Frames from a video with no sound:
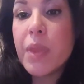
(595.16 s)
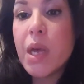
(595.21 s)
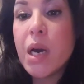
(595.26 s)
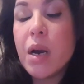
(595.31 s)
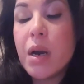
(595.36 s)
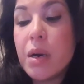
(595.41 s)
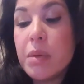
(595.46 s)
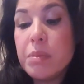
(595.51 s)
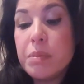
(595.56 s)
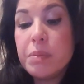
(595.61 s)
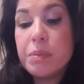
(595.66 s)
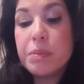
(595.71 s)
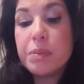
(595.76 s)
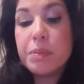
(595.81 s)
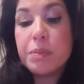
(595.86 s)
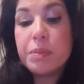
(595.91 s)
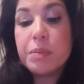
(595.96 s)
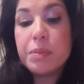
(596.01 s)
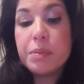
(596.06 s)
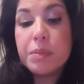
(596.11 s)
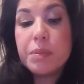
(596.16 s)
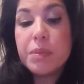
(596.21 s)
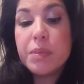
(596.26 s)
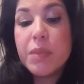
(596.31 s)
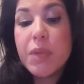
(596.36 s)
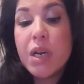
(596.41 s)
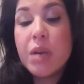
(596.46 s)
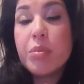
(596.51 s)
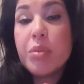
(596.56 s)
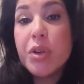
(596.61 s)
I'm
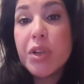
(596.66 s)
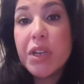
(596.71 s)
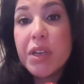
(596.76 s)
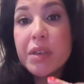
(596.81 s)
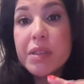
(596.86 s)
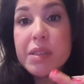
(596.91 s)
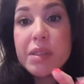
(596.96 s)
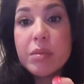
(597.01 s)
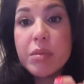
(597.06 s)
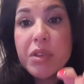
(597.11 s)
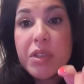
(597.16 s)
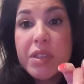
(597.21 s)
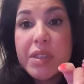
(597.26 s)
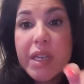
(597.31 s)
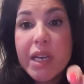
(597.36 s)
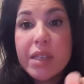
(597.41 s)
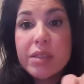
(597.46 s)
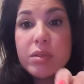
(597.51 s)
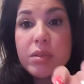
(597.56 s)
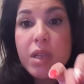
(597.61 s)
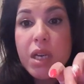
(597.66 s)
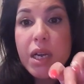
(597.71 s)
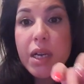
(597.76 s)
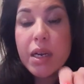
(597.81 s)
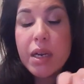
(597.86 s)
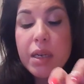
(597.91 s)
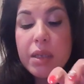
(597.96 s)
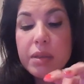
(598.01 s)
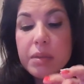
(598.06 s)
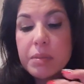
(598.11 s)
putting some of the Dazzle
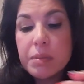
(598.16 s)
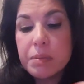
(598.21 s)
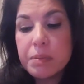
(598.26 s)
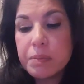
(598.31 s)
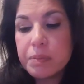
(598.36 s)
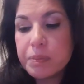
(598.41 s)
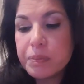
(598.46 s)
Lock on,